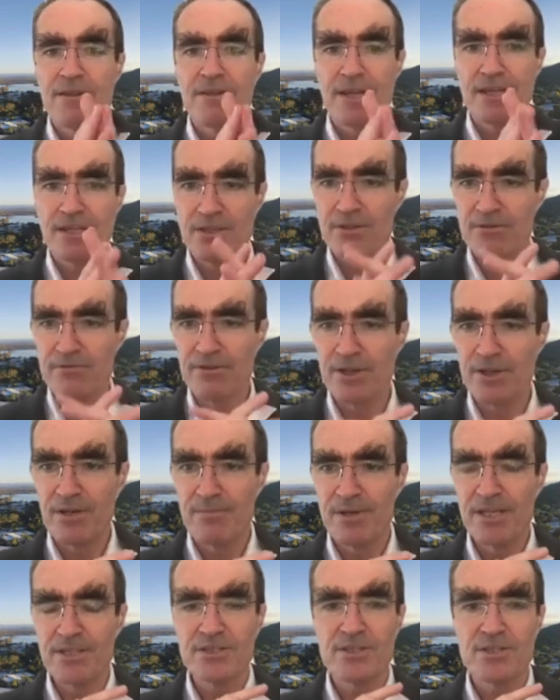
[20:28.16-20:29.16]
Thank you very
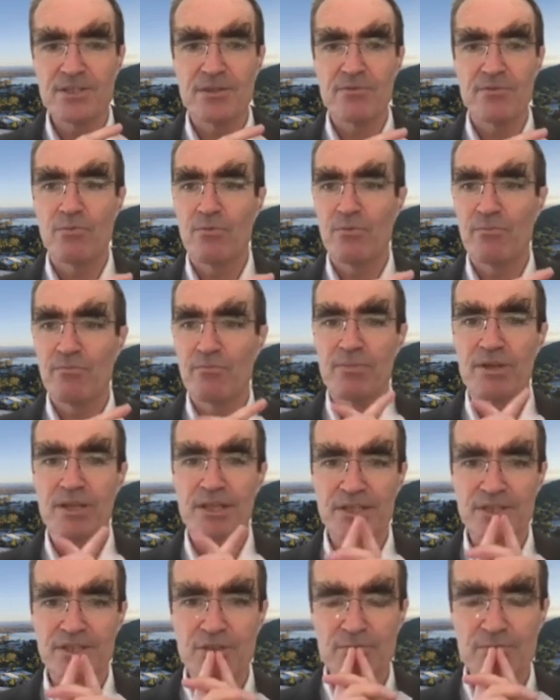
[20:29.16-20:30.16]
much.
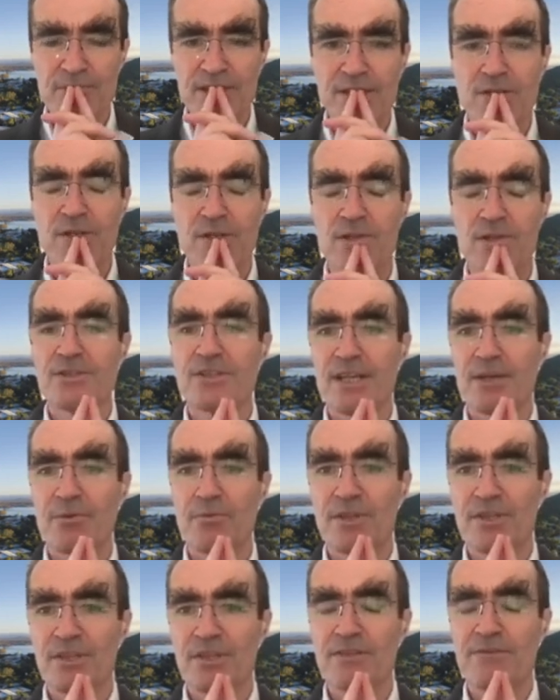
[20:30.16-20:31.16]
Please do make contact
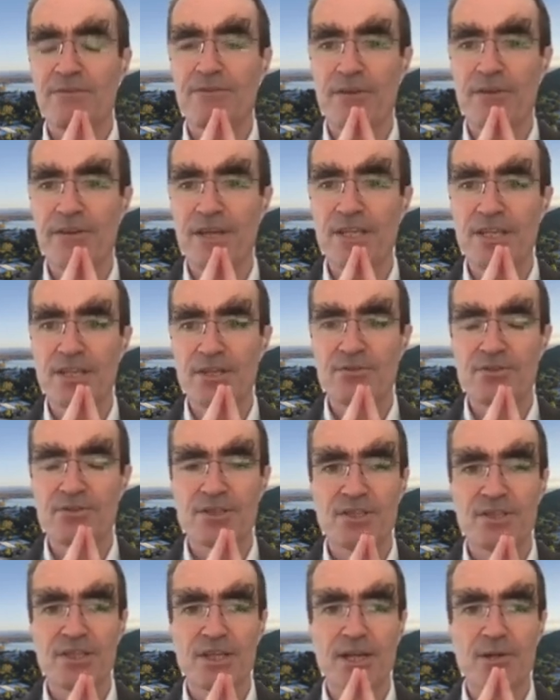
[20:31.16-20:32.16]
with us if you have any
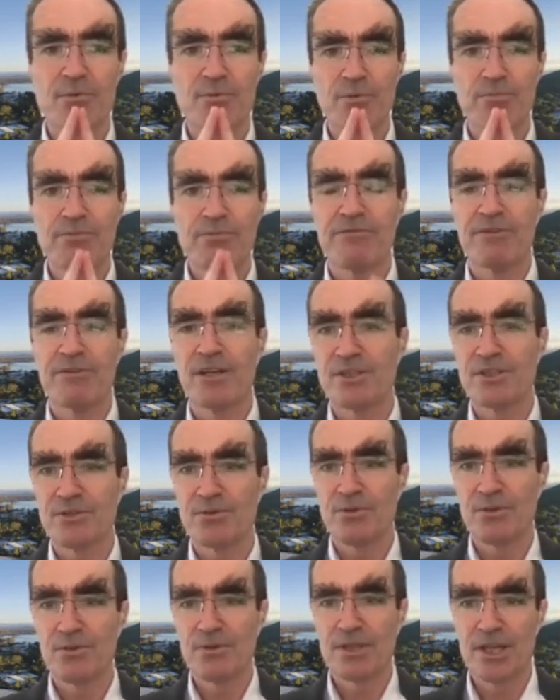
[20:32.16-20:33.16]
interest, and we'll provide you
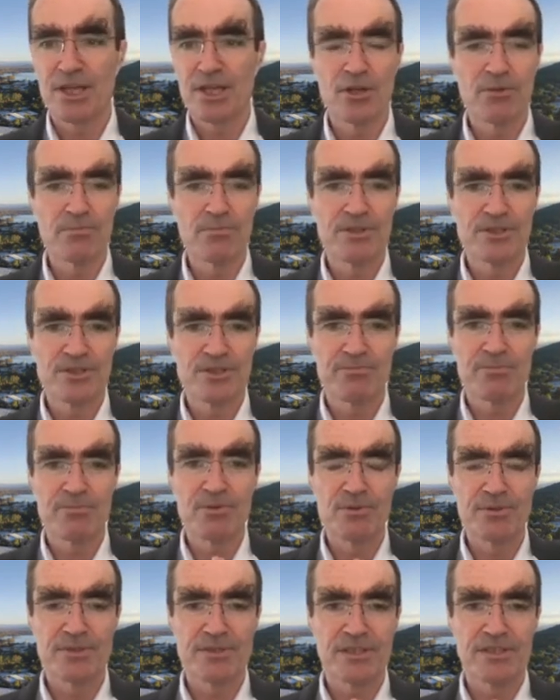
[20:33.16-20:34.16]
all the help,
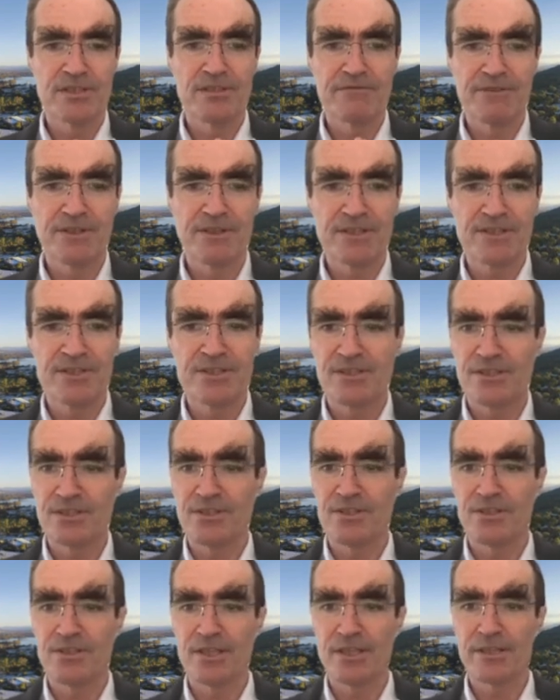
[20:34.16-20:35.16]
support, and advice that
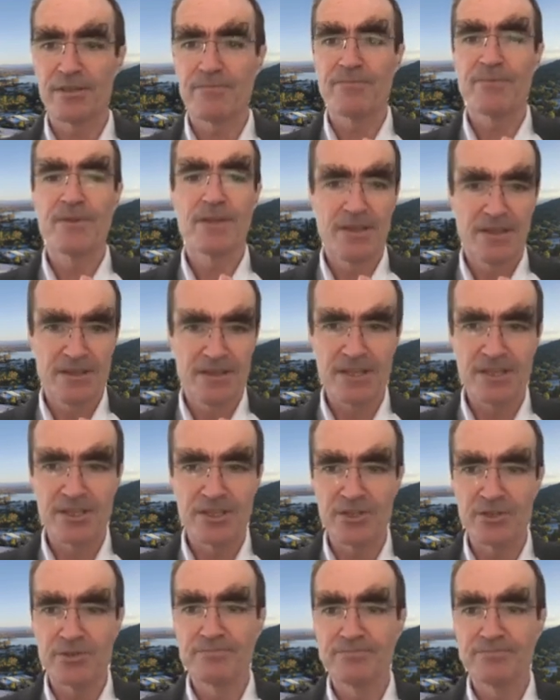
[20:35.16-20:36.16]
you like. Thank you.